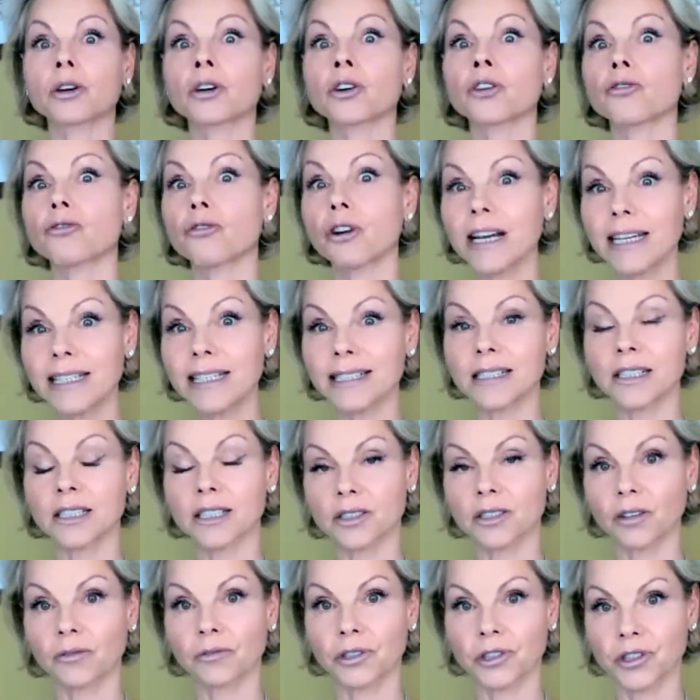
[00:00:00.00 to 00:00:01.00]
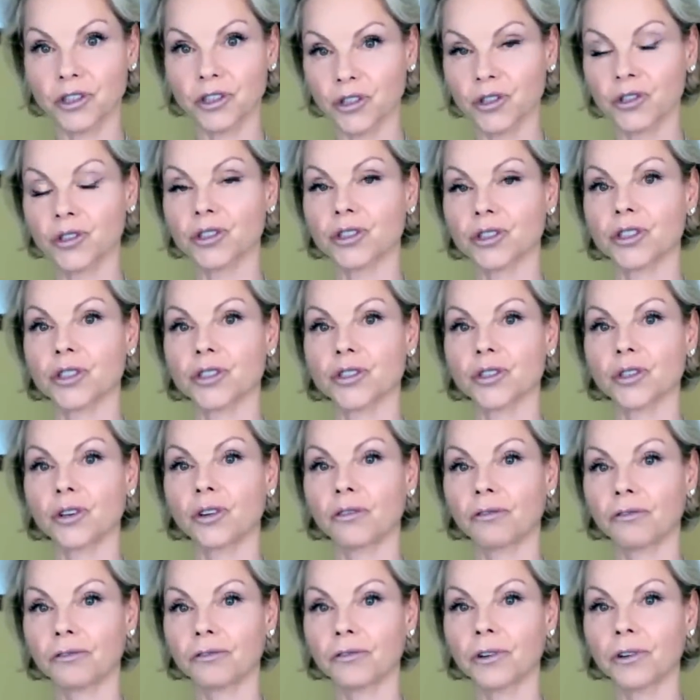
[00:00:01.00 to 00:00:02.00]
craziness of the circus
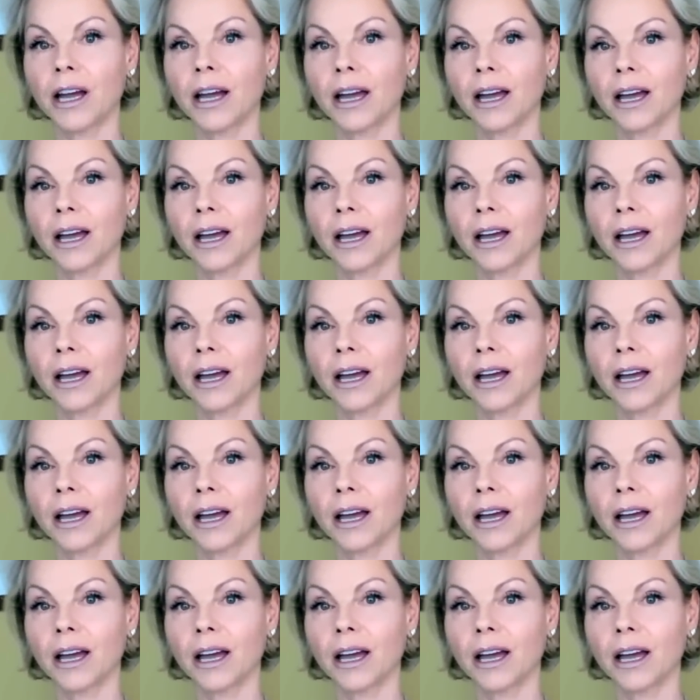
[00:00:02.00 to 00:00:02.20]
of